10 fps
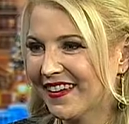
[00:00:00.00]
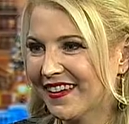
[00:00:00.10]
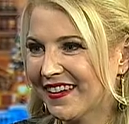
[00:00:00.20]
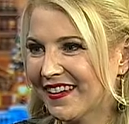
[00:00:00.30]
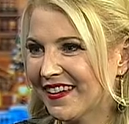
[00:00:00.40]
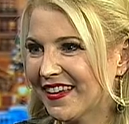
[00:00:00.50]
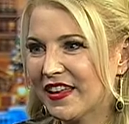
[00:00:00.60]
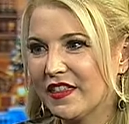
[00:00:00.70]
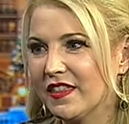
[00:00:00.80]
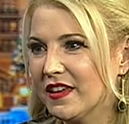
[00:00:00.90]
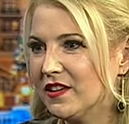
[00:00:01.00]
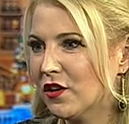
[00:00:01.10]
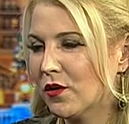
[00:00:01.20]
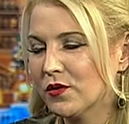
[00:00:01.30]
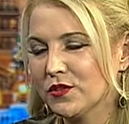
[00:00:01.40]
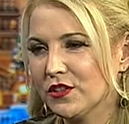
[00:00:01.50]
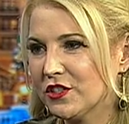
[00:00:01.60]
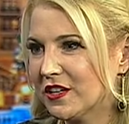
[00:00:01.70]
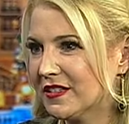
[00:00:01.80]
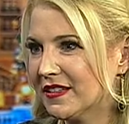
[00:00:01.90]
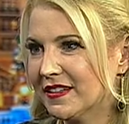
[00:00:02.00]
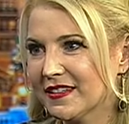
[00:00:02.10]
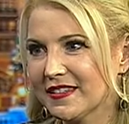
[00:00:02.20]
do it justice because it's truly it it's